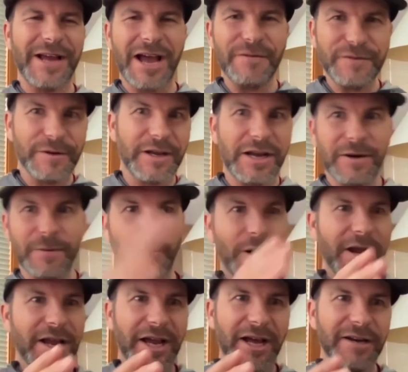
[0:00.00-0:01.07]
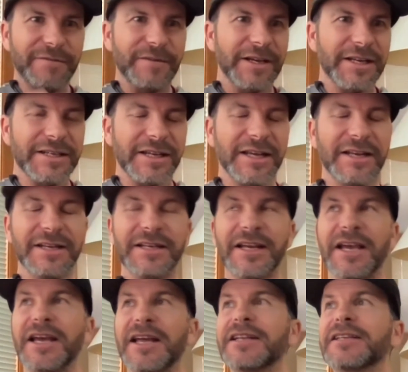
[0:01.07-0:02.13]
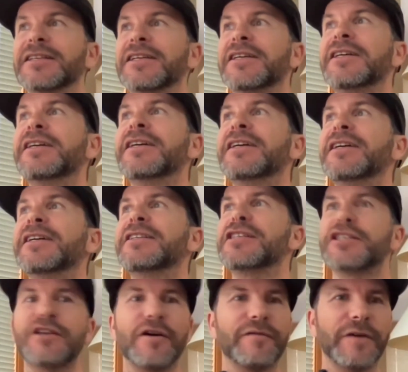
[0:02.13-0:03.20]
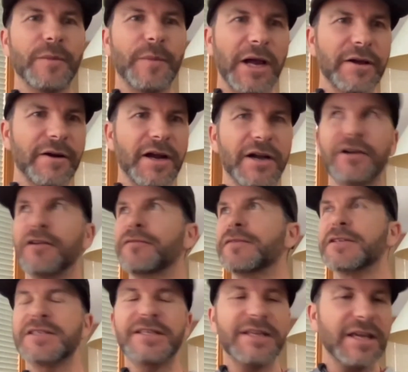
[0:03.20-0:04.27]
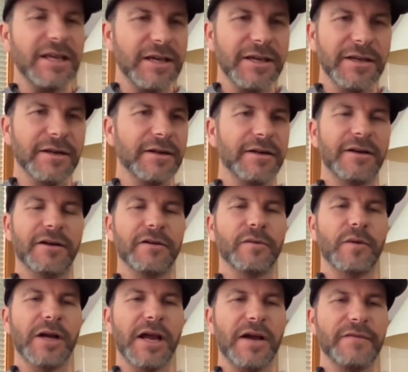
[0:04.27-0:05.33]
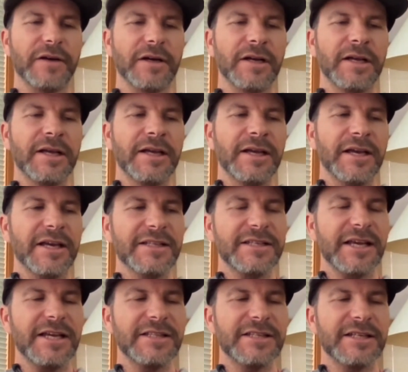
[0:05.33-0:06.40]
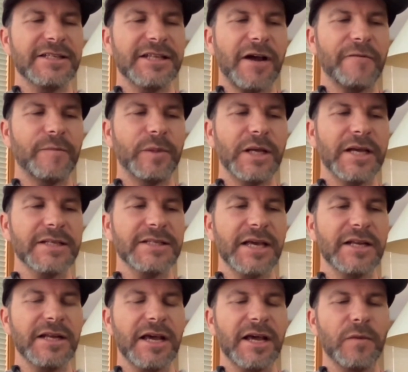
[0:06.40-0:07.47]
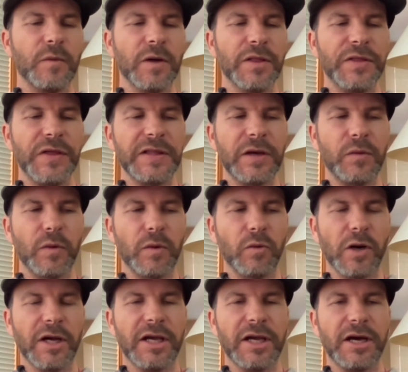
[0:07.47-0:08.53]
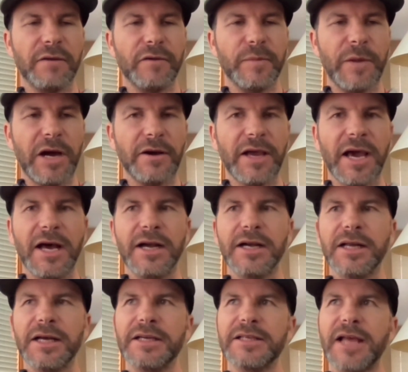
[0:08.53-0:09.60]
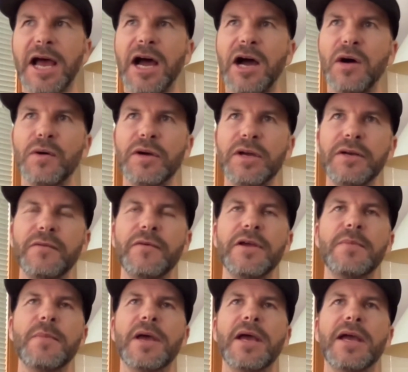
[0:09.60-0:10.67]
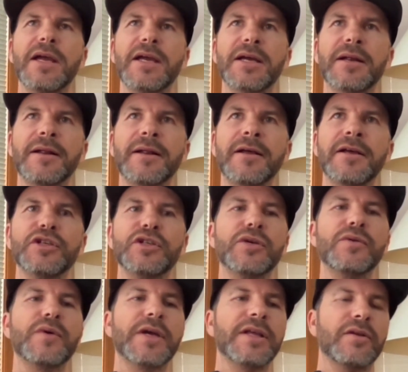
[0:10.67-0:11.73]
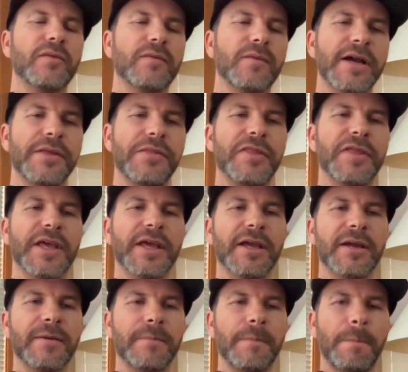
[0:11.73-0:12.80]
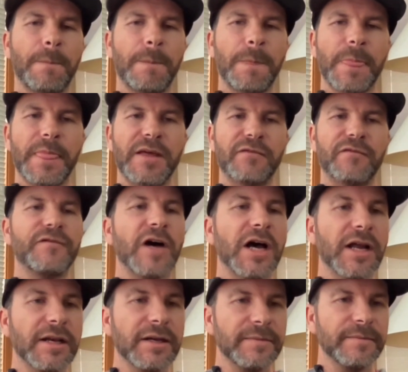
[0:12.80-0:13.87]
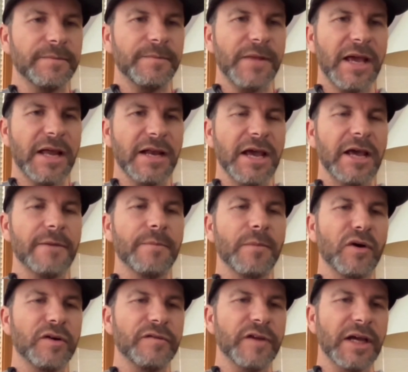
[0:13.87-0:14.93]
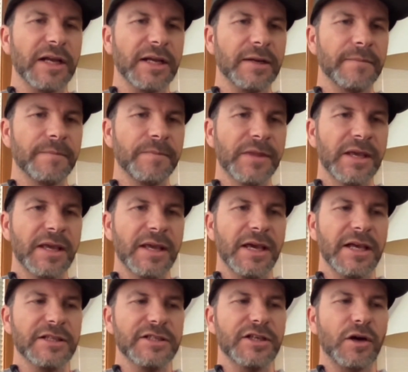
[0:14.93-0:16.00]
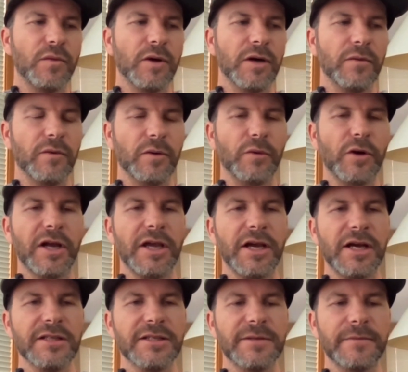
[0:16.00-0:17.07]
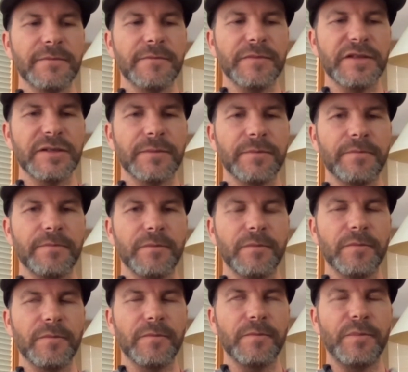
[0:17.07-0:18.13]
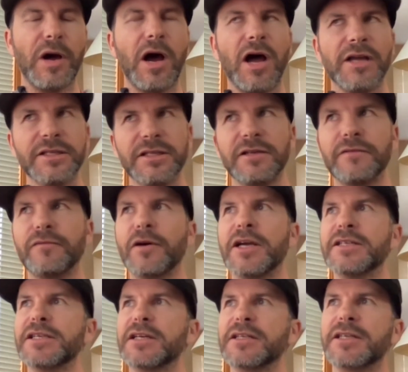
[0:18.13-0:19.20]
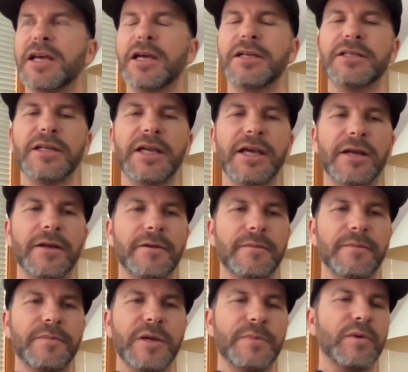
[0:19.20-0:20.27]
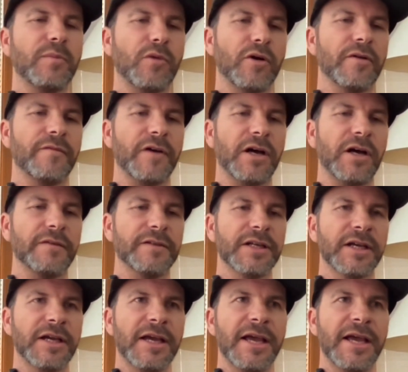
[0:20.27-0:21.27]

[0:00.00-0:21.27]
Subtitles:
I have to kind of break out of it and just go for a bike ride or go for a ski or whatever. It's a tough place. And one thing that we're working on with POW Canada is how can we make doing the right thing fun and motivating. And so we're working on some positive ways, I'll say, to get people more involved.